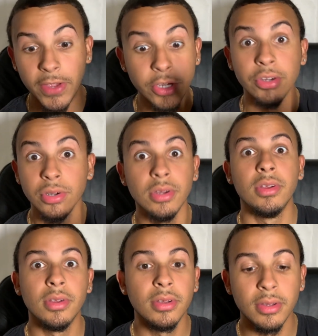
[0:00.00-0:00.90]
finger,
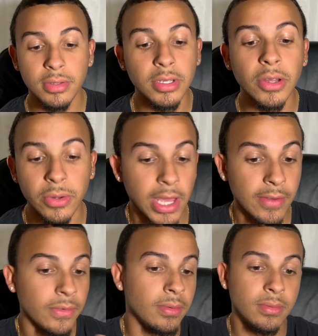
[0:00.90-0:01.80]
you know, and I
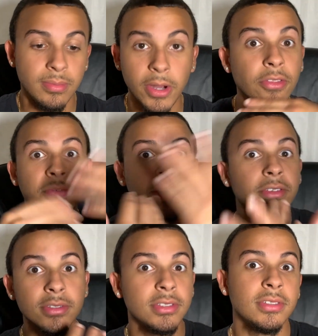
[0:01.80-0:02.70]
have my other
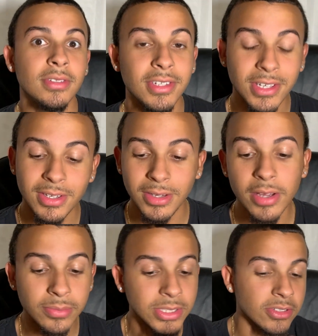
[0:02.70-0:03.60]
fingers that
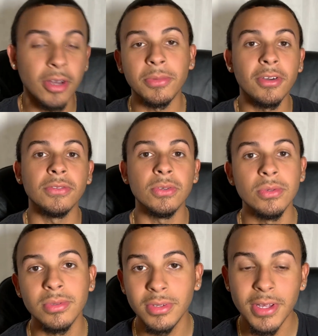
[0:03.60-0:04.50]
haven't been chopped off
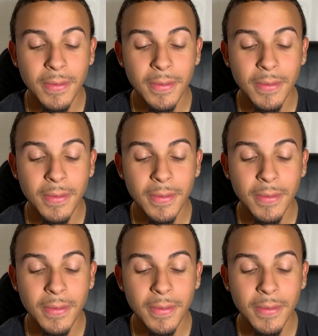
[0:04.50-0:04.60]
too.